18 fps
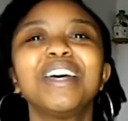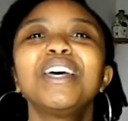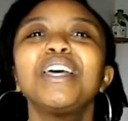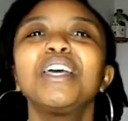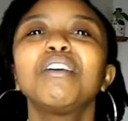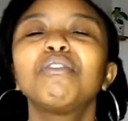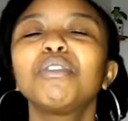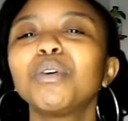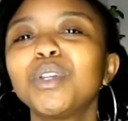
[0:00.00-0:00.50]

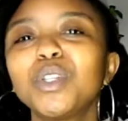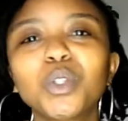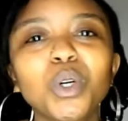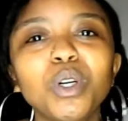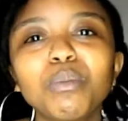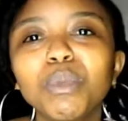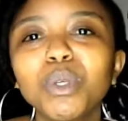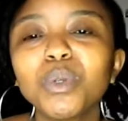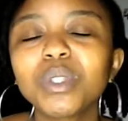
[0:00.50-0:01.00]
if you
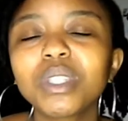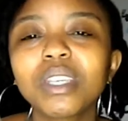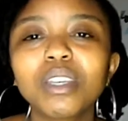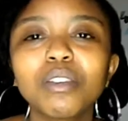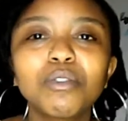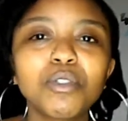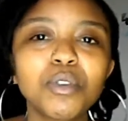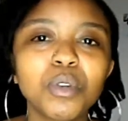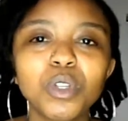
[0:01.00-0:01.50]
enjoy music,
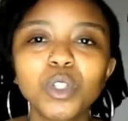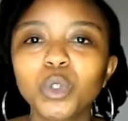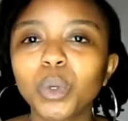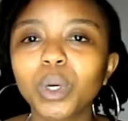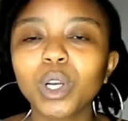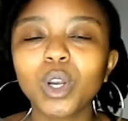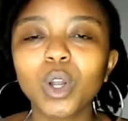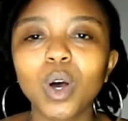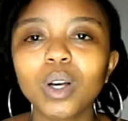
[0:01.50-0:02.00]
if you
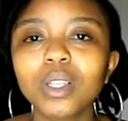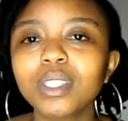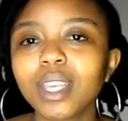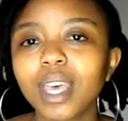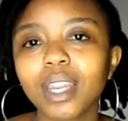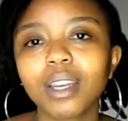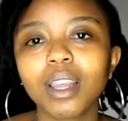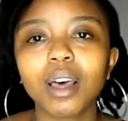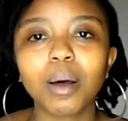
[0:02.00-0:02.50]
enjoy locs
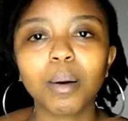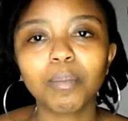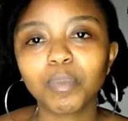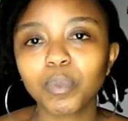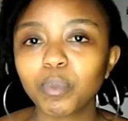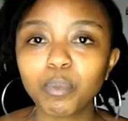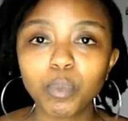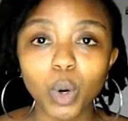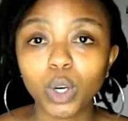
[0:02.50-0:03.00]

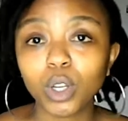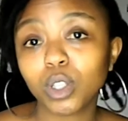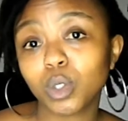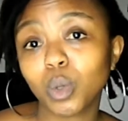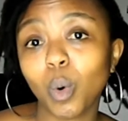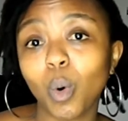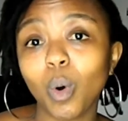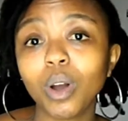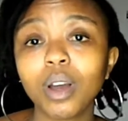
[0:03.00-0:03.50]
and body
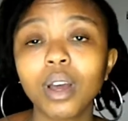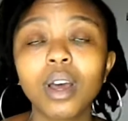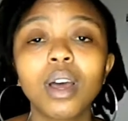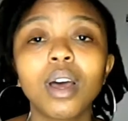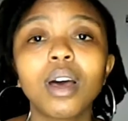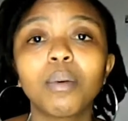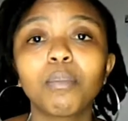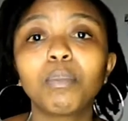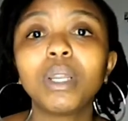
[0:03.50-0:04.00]
talk,
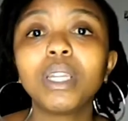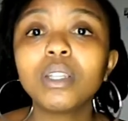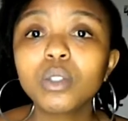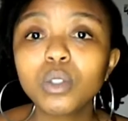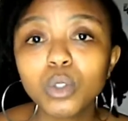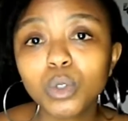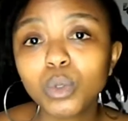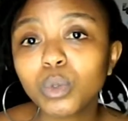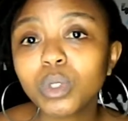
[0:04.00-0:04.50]
please
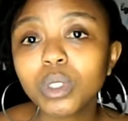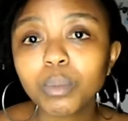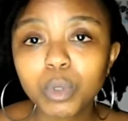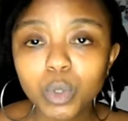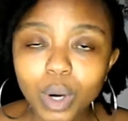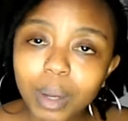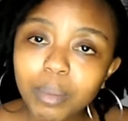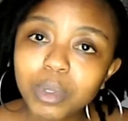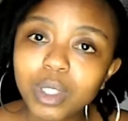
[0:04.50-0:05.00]
do
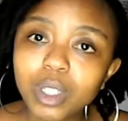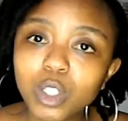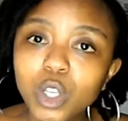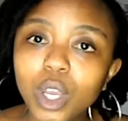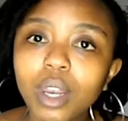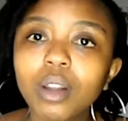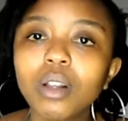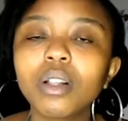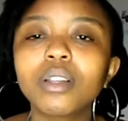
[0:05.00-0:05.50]
subscribe to the
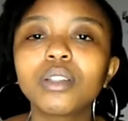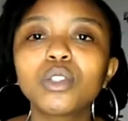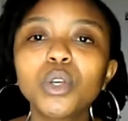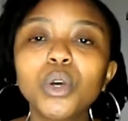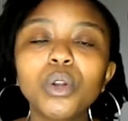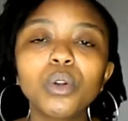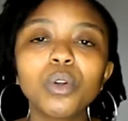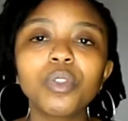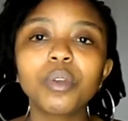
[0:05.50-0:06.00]
channel and
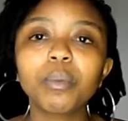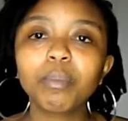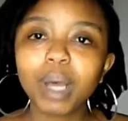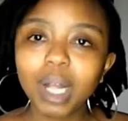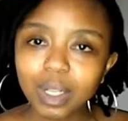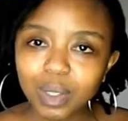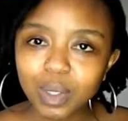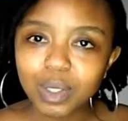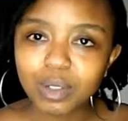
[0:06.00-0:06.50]
turn on the
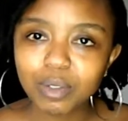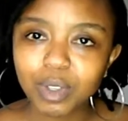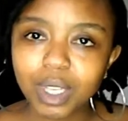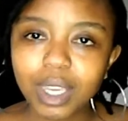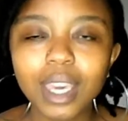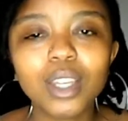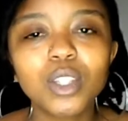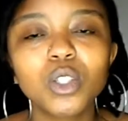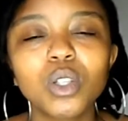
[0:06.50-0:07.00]
bell
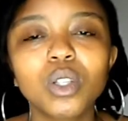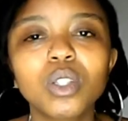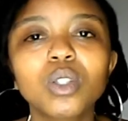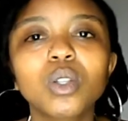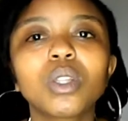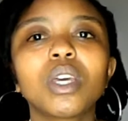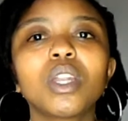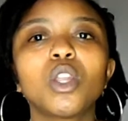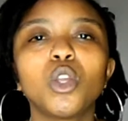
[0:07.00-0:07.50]
notification so
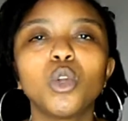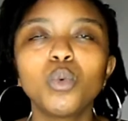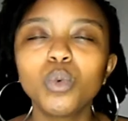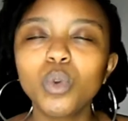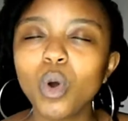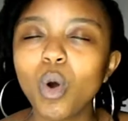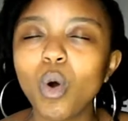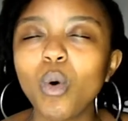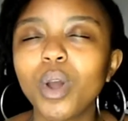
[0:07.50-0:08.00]
that you
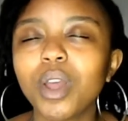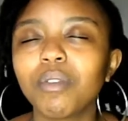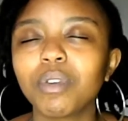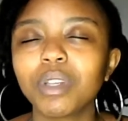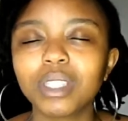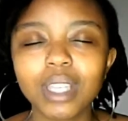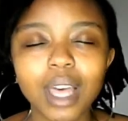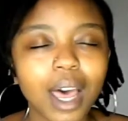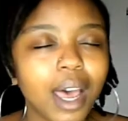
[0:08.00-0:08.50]
know every
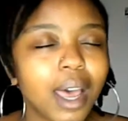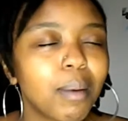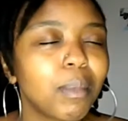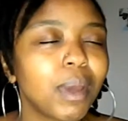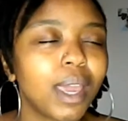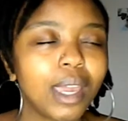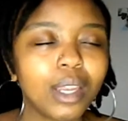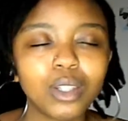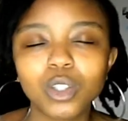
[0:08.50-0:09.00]
time
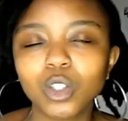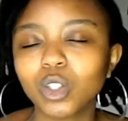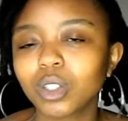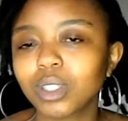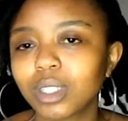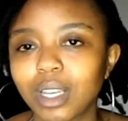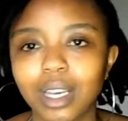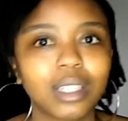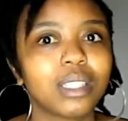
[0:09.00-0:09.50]
Angel
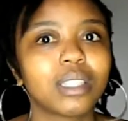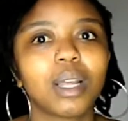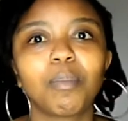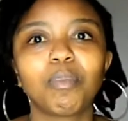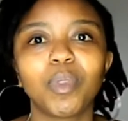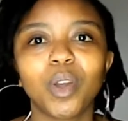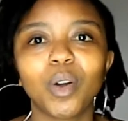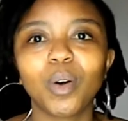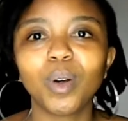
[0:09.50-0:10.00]
does
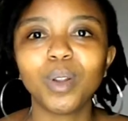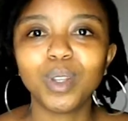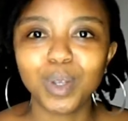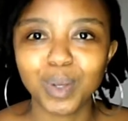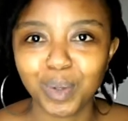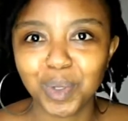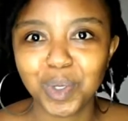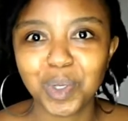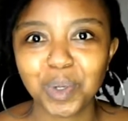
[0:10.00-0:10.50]
something on
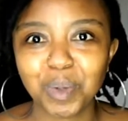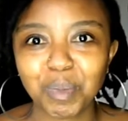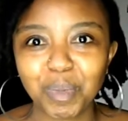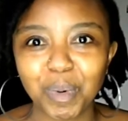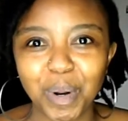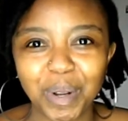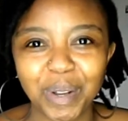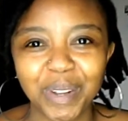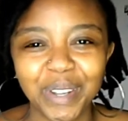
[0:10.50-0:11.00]
YouTube.
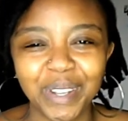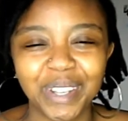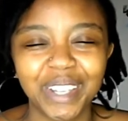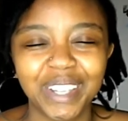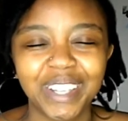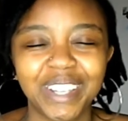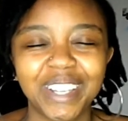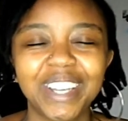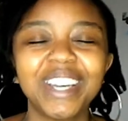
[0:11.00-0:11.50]

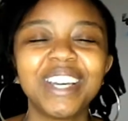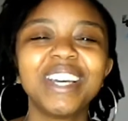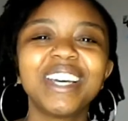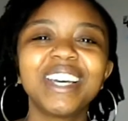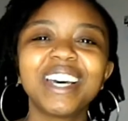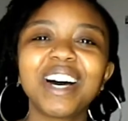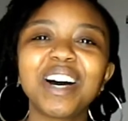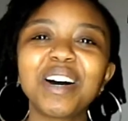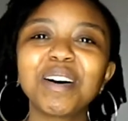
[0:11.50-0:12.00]

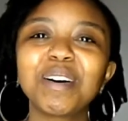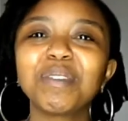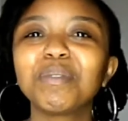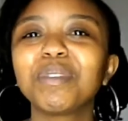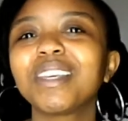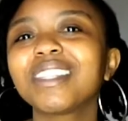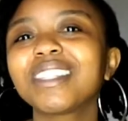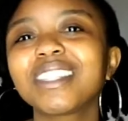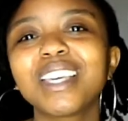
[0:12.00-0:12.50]

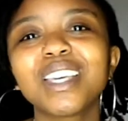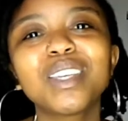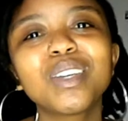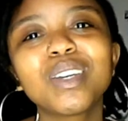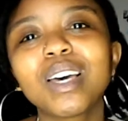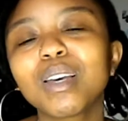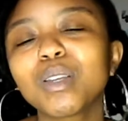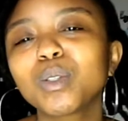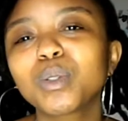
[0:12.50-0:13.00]
Yes, thank you
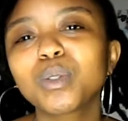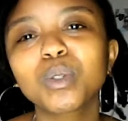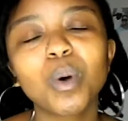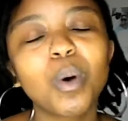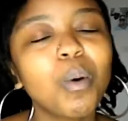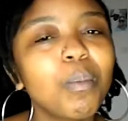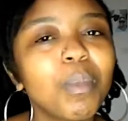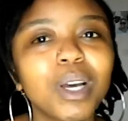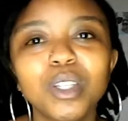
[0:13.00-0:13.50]
guys
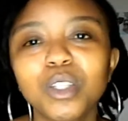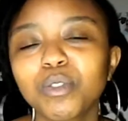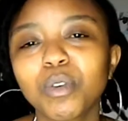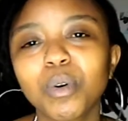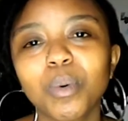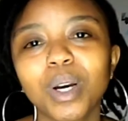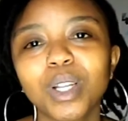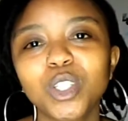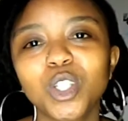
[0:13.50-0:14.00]
so much for
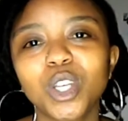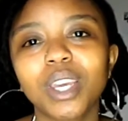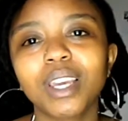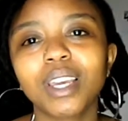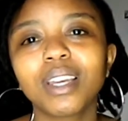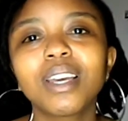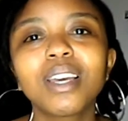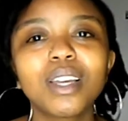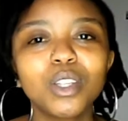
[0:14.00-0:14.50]

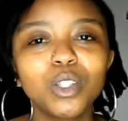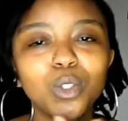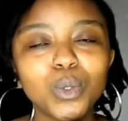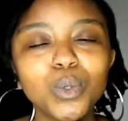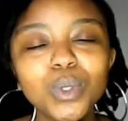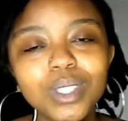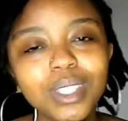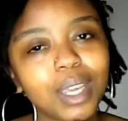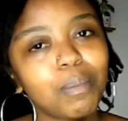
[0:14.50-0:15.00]
watching. Do
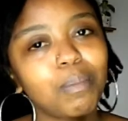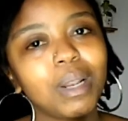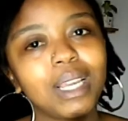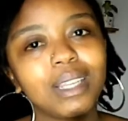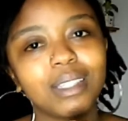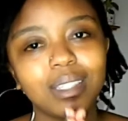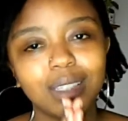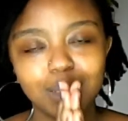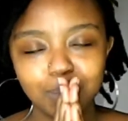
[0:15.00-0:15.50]
stay
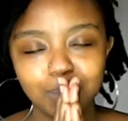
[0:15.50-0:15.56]
blessed.